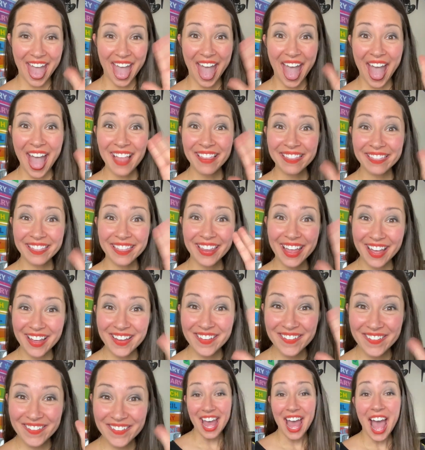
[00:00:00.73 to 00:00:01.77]

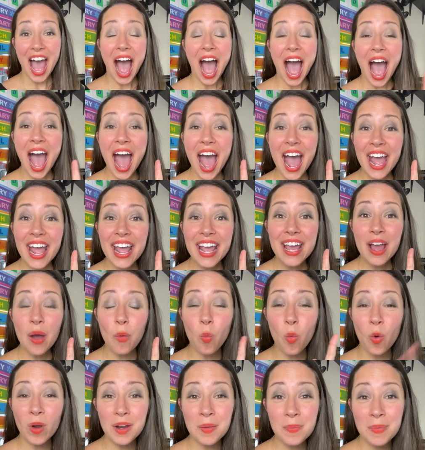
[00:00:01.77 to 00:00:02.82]
Hello. I
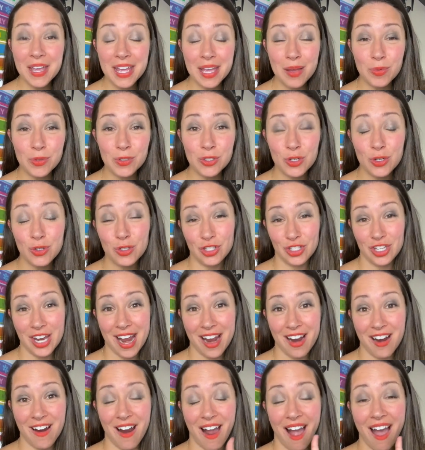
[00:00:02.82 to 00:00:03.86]
want to be able to
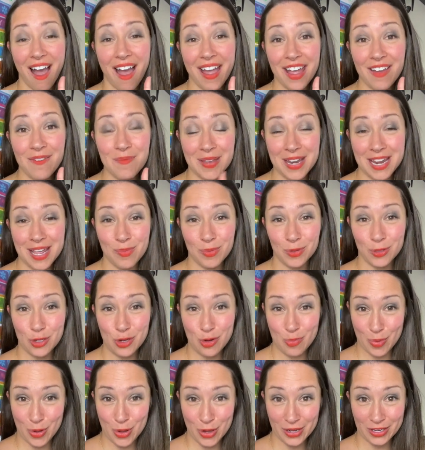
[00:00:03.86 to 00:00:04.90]
share. I have been able
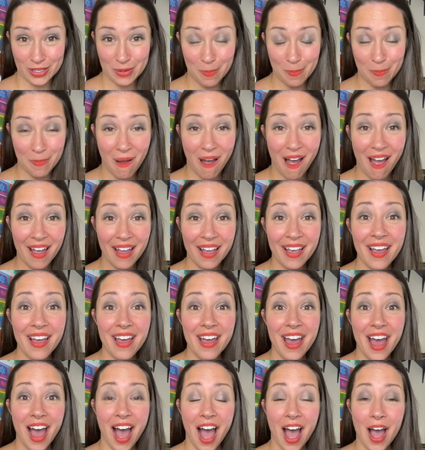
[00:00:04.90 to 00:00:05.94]
to put my
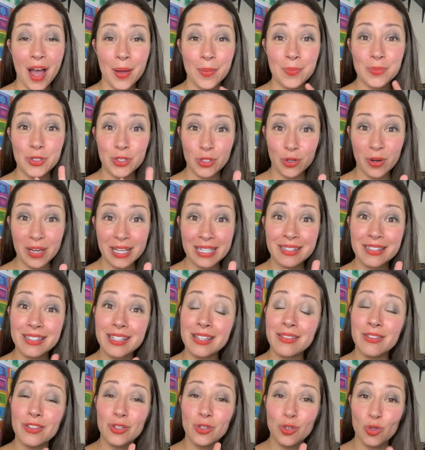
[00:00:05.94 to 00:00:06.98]
screens
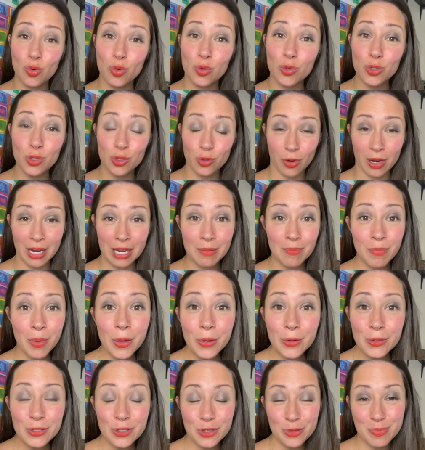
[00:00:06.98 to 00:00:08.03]
in the dual screen
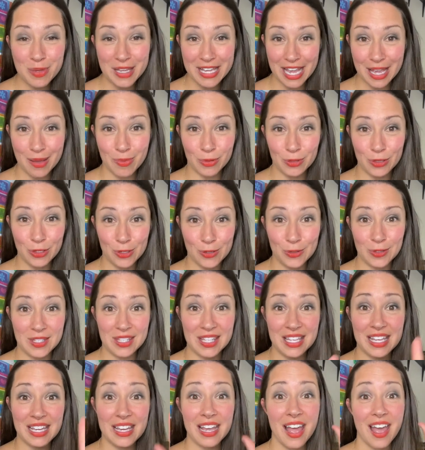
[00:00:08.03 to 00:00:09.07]
mode to be able to
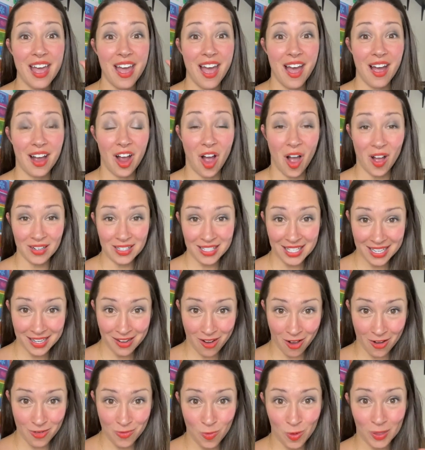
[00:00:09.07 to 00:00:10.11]
see
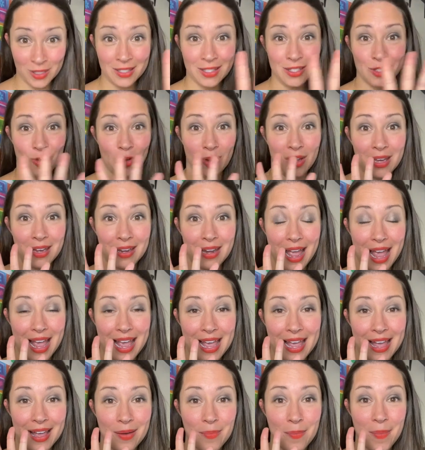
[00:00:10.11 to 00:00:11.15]
content on one screen
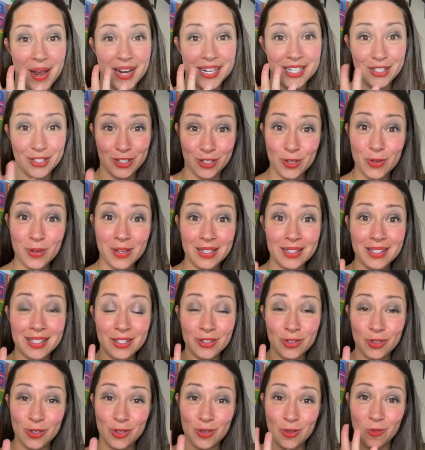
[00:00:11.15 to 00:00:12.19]
and my students
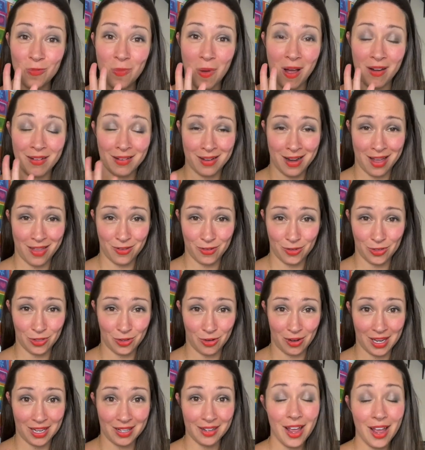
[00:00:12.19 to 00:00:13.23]
in Zoom on another
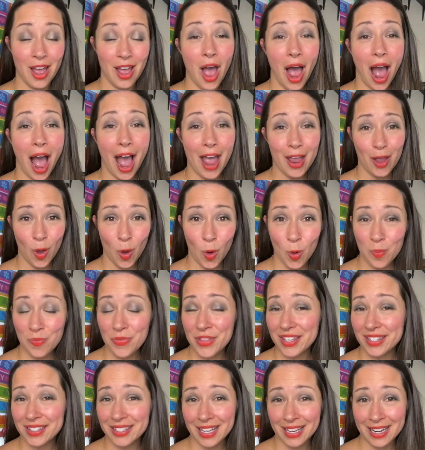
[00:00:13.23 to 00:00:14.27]
screen. I hope
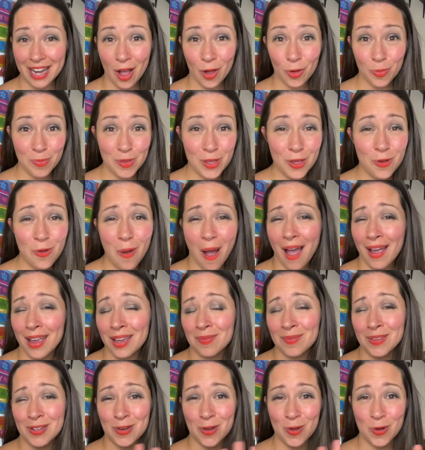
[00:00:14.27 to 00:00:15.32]
this can help you. I
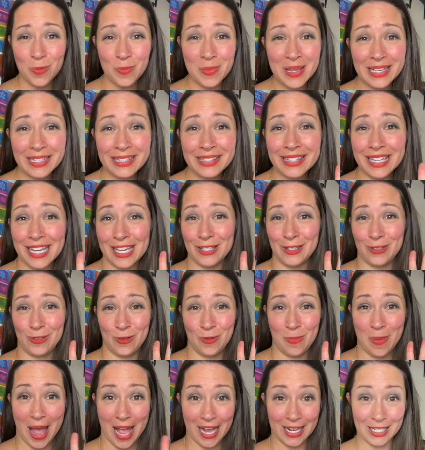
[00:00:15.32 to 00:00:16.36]
am in no means a
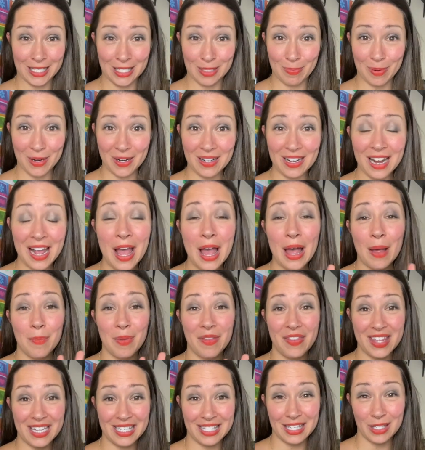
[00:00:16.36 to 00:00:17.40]
Zoom expert,
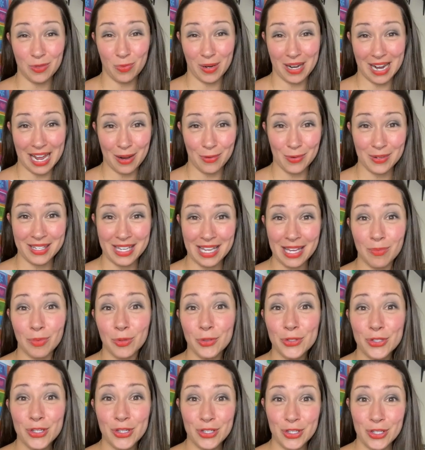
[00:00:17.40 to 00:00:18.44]
but this is what I was able
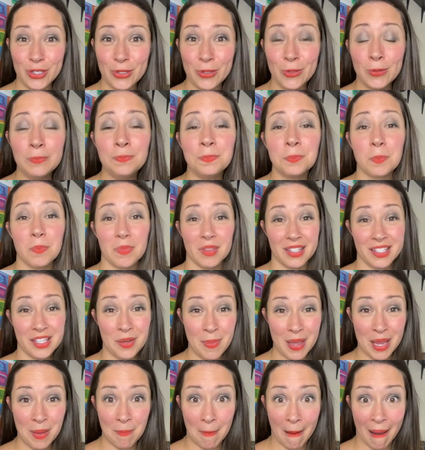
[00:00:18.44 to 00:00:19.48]
to do to
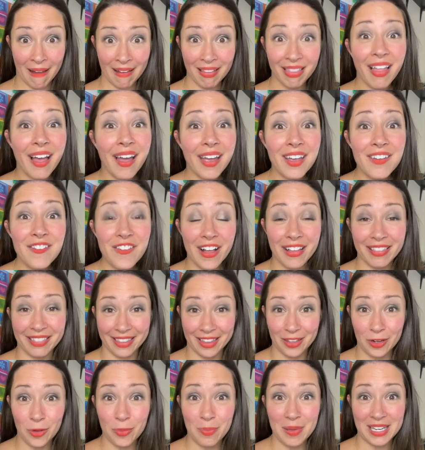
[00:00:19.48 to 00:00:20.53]
make my life a
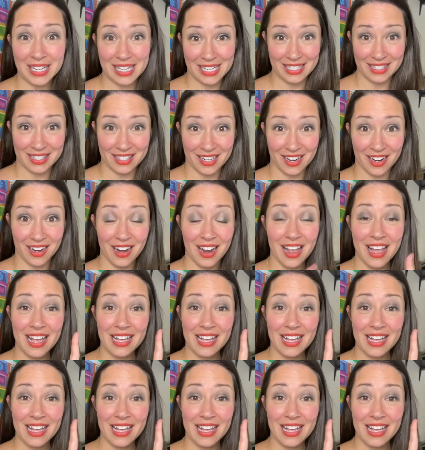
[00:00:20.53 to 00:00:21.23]
little bit easier.